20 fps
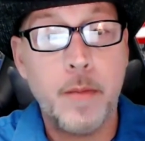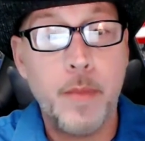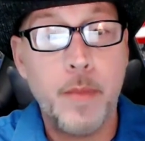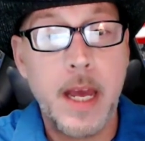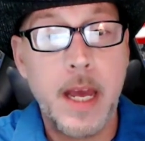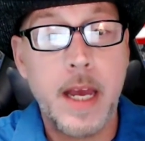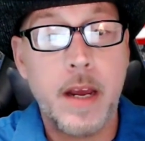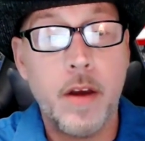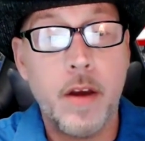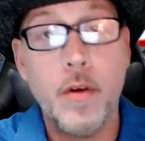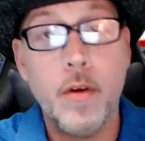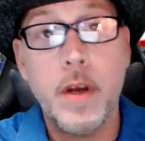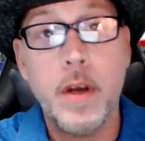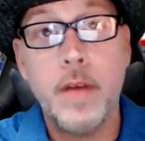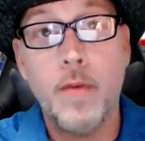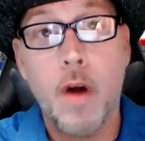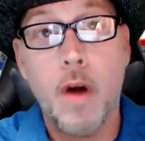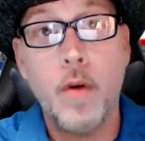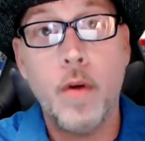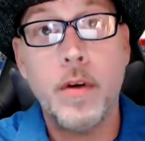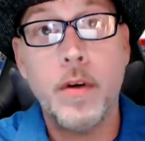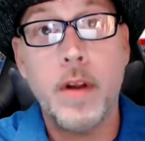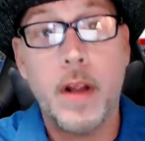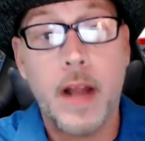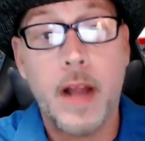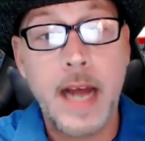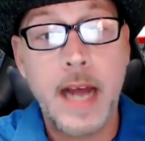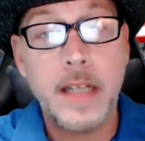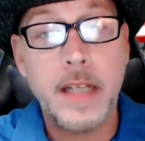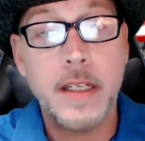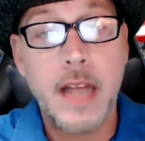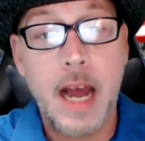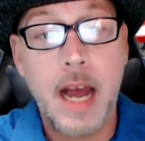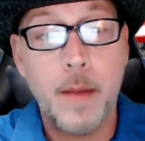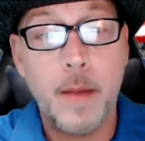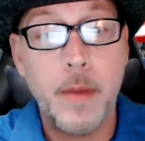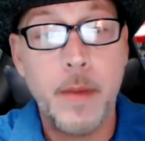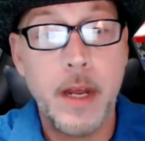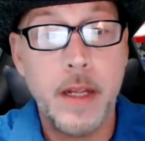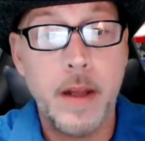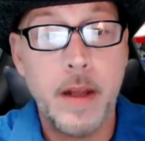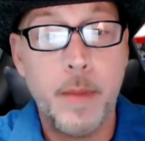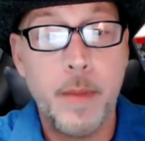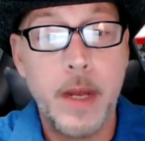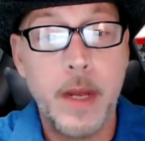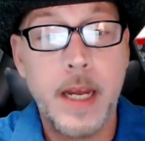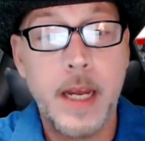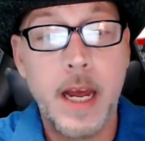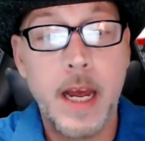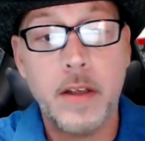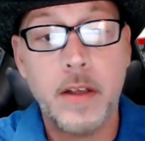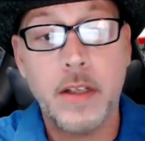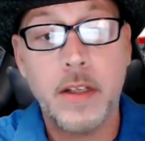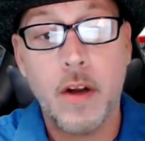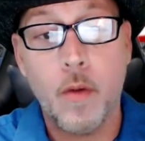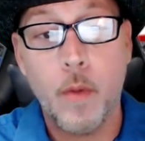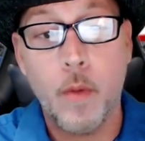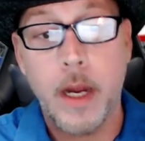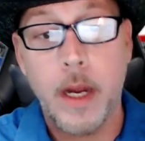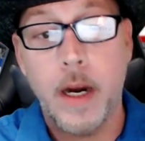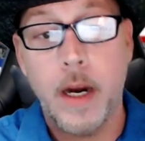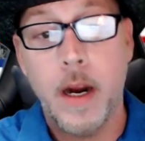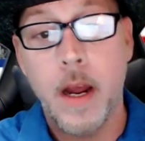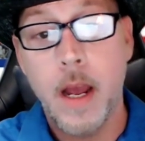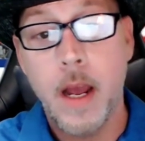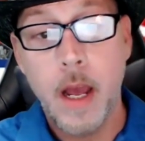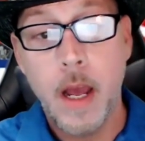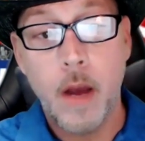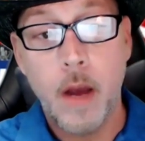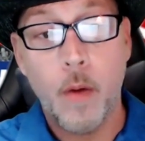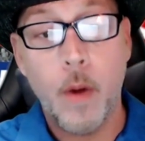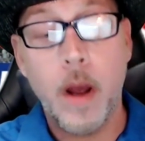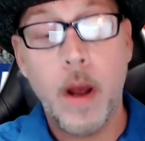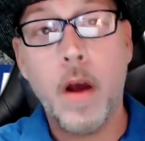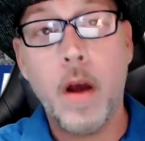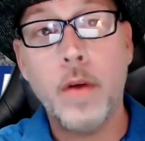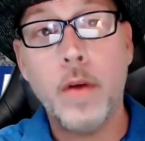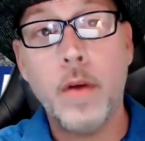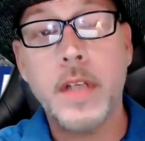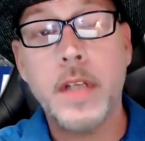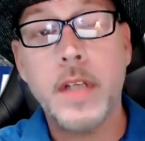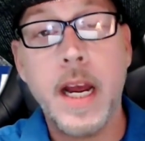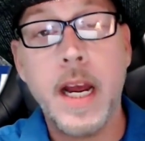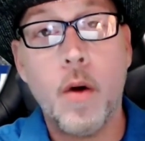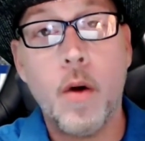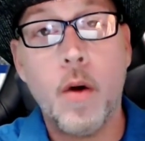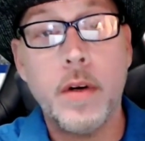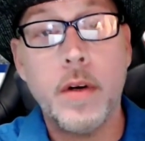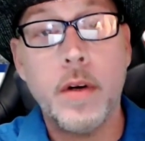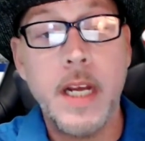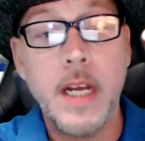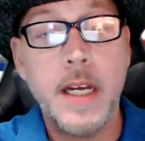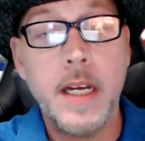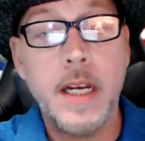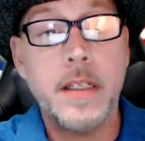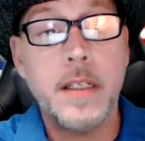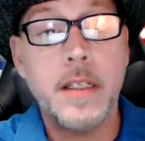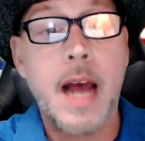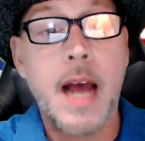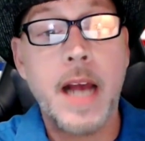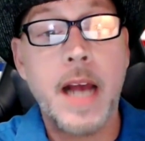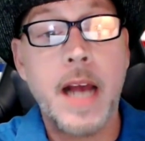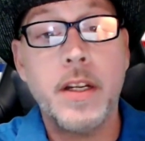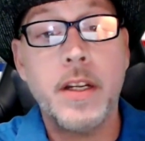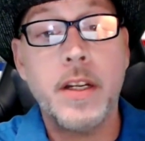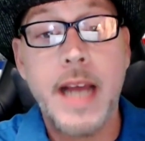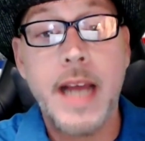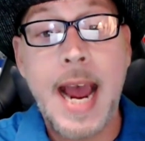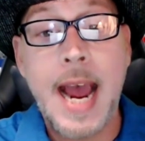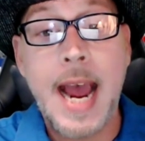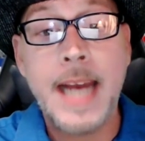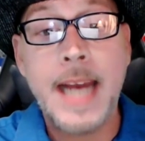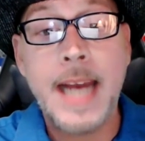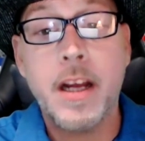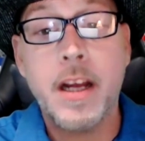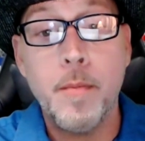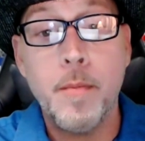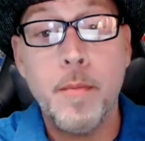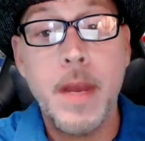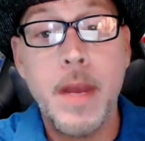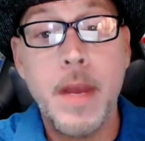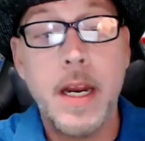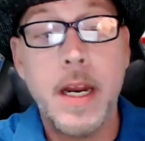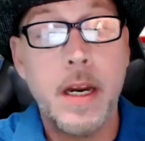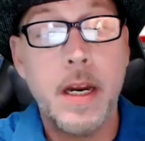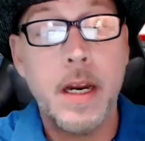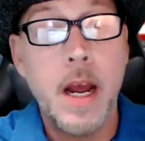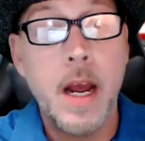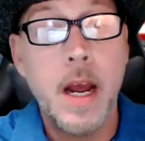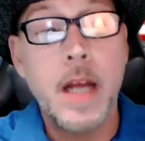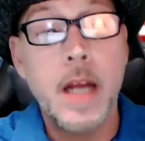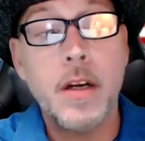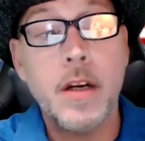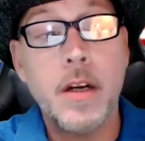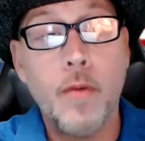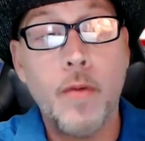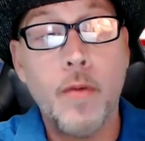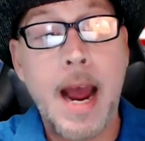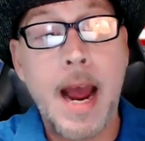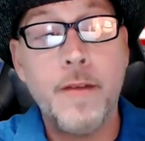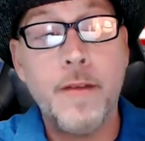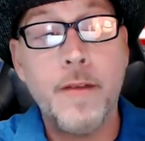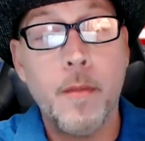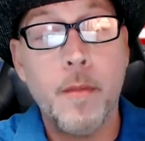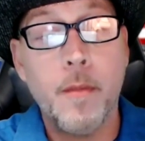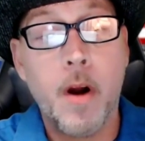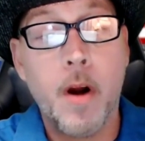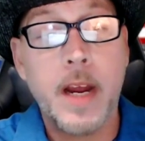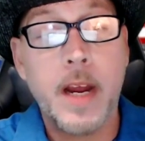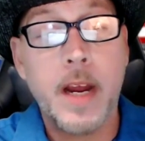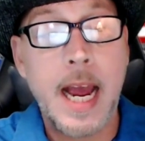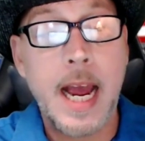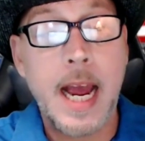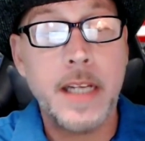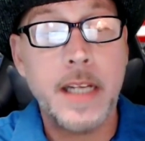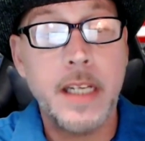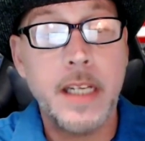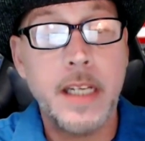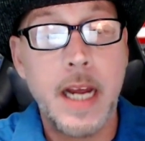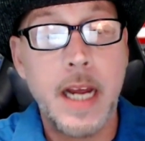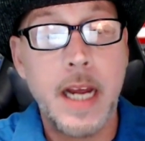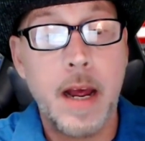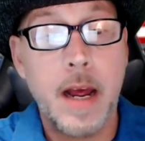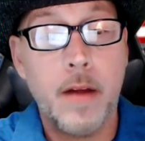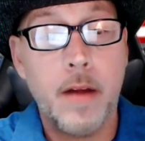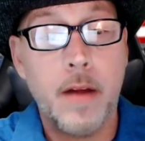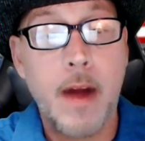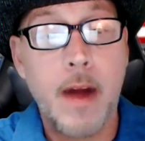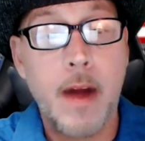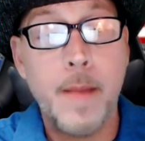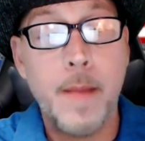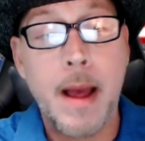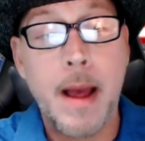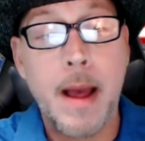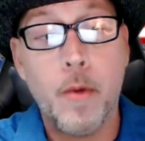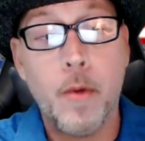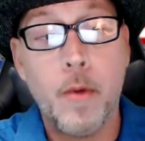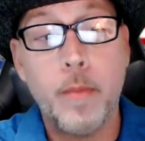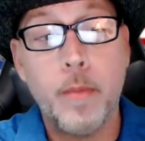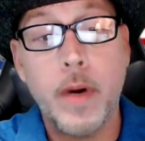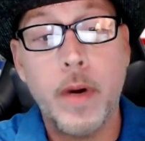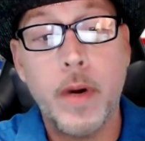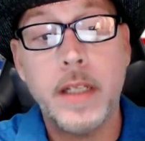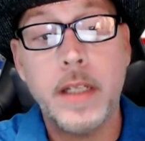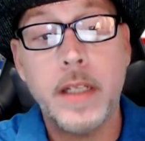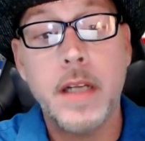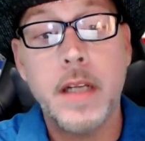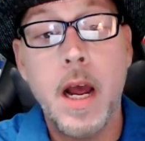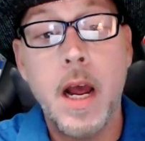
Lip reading: Big, who he rode the last time in the Big Kelso win. Well, Jose Ortiz actually had committed to ride for Mark Casse, ride My Boy Prince,